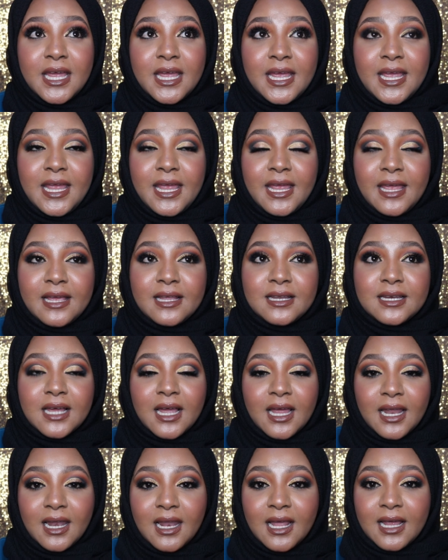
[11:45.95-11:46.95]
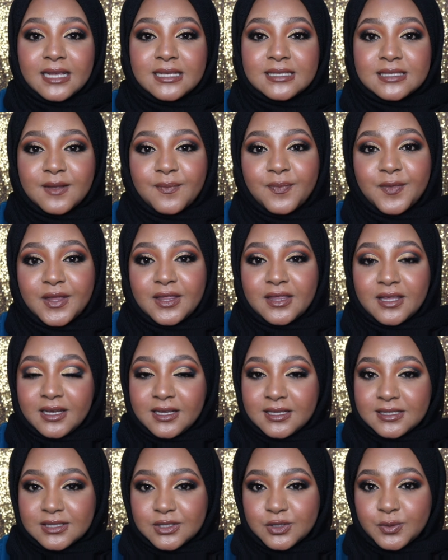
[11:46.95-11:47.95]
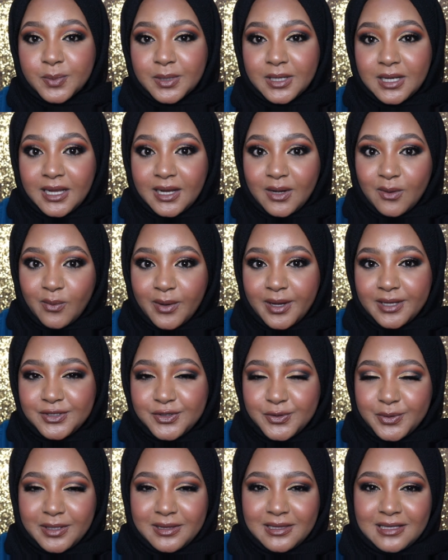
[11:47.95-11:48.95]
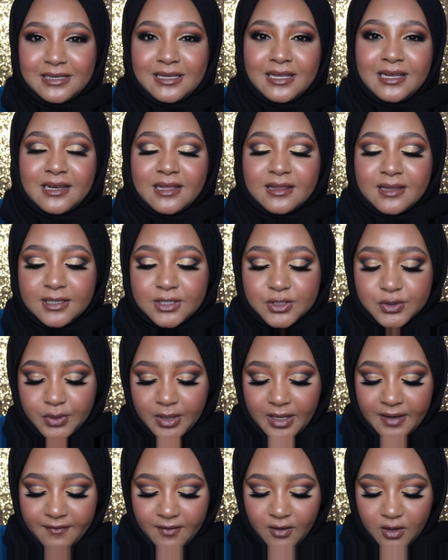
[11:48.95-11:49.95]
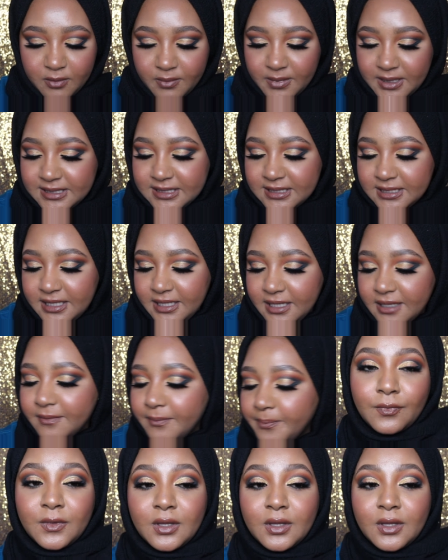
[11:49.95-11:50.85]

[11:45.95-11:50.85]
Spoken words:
and I like something that is super lightweight during the day, nothing too heavy on my skin.